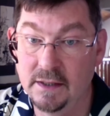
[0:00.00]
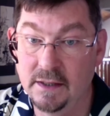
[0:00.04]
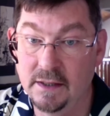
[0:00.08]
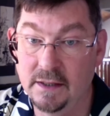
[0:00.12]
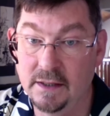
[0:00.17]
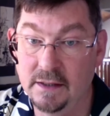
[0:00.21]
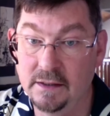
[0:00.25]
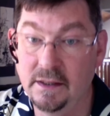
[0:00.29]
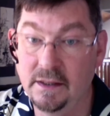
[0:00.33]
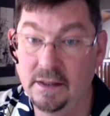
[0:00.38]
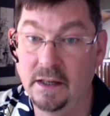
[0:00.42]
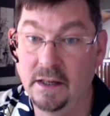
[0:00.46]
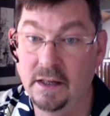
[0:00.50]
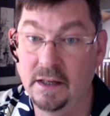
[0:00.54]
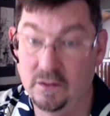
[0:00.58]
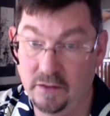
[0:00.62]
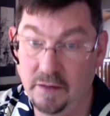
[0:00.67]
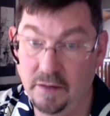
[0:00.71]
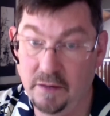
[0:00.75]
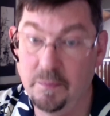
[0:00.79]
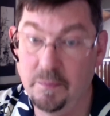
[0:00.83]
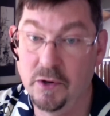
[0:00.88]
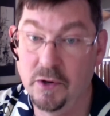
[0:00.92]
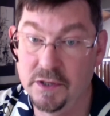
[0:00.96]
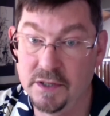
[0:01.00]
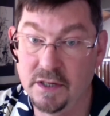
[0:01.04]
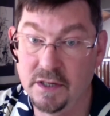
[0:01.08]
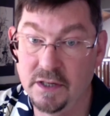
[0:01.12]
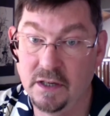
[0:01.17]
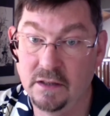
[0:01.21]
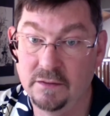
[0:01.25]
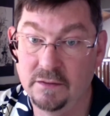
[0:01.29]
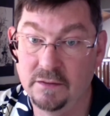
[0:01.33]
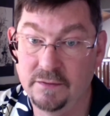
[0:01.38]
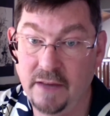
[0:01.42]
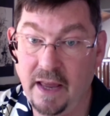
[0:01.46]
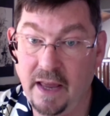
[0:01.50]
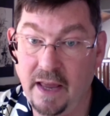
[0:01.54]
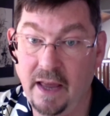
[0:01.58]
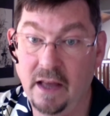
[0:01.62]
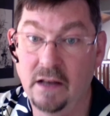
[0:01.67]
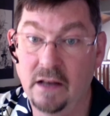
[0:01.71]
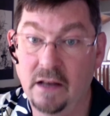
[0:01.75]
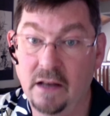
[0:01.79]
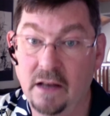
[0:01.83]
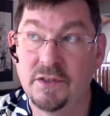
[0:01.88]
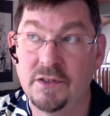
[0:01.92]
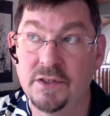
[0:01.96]
Important stuff.
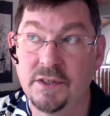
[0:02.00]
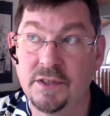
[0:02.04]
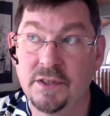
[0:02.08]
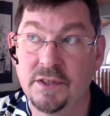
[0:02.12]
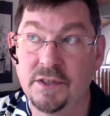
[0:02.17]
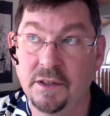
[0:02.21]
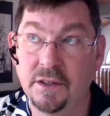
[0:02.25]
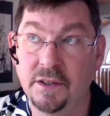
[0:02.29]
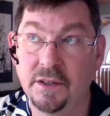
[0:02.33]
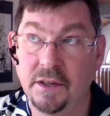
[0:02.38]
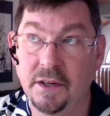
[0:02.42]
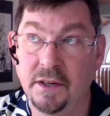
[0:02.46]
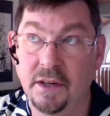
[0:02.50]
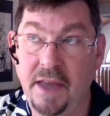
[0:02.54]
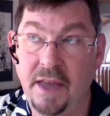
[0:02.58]
And silly